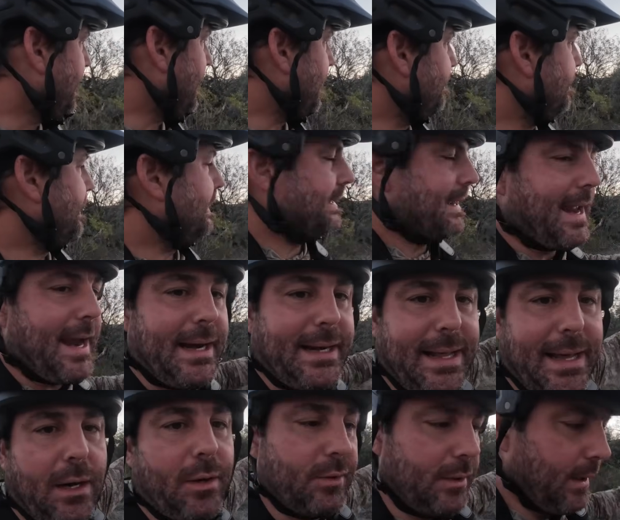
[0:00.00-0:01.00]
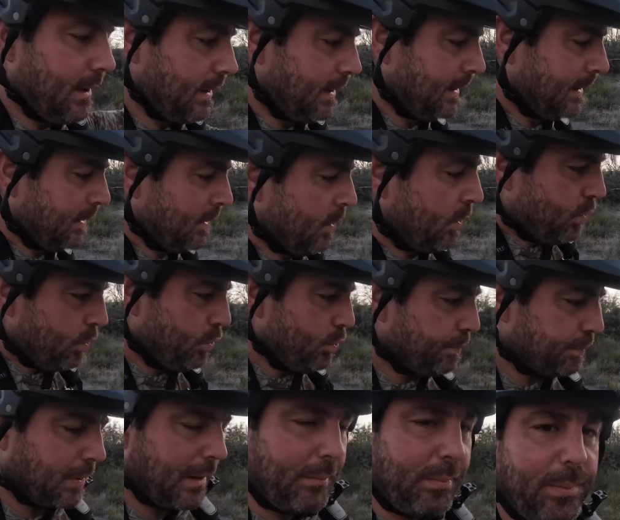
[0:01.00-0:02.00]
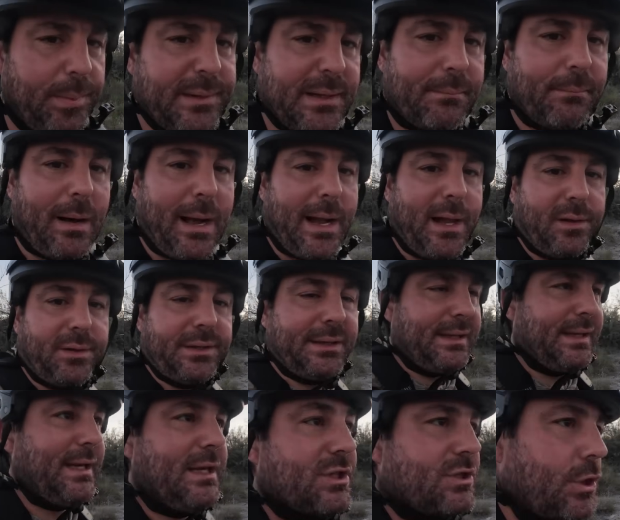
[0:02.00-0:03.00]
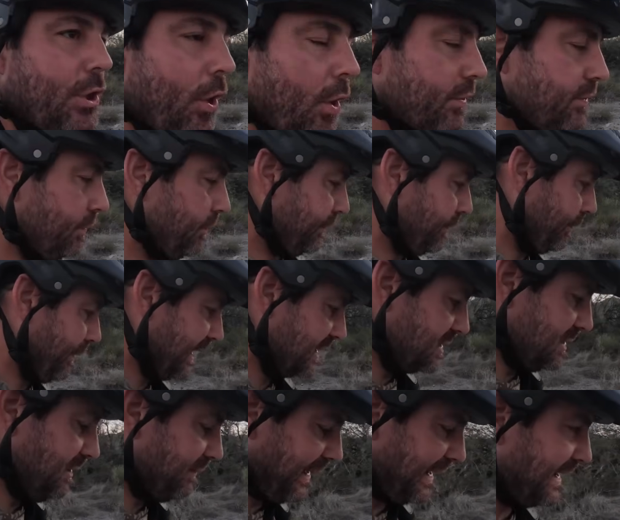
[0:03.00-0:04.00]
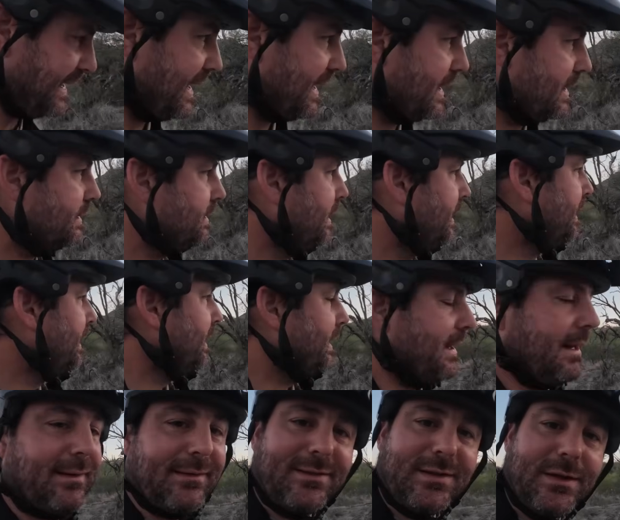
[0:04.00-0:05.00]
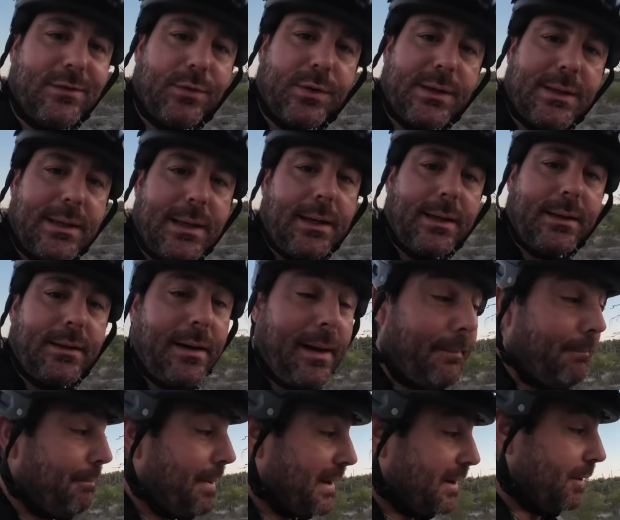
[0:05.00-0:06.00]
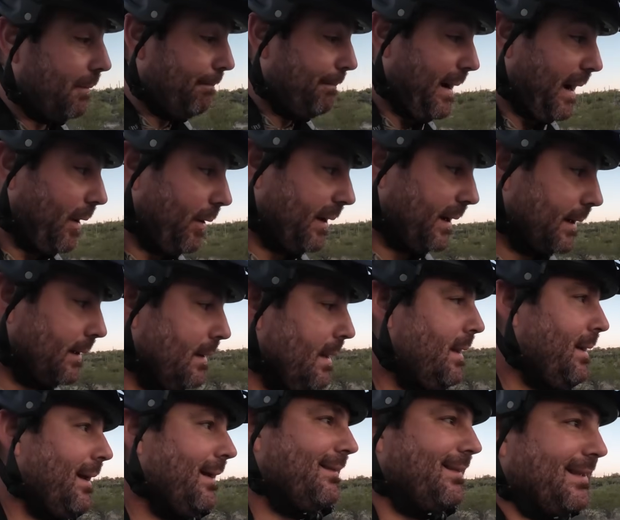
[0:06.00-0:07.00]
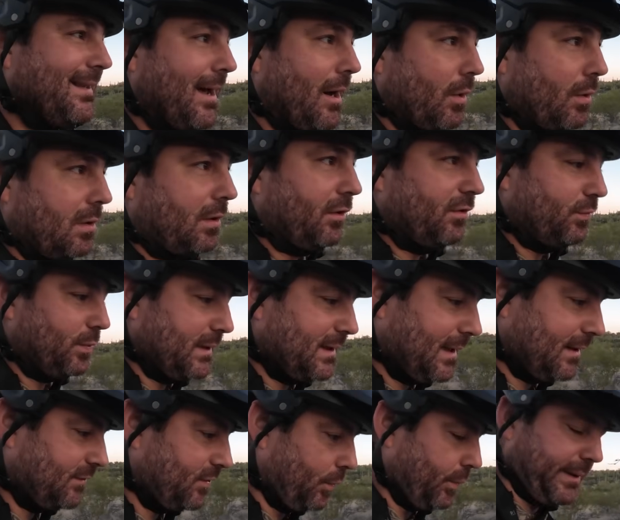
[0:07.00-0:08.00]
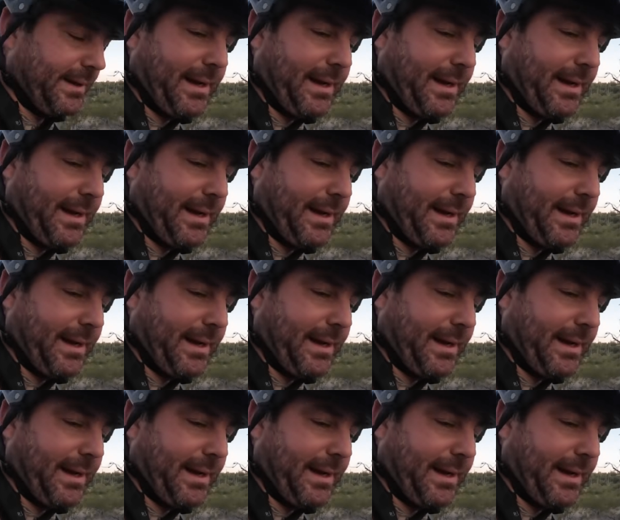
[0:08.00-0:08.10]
and then head out, ooh, probably a mile in each cardinal direction if I can, and see if we can get a better bearing and see how close we get to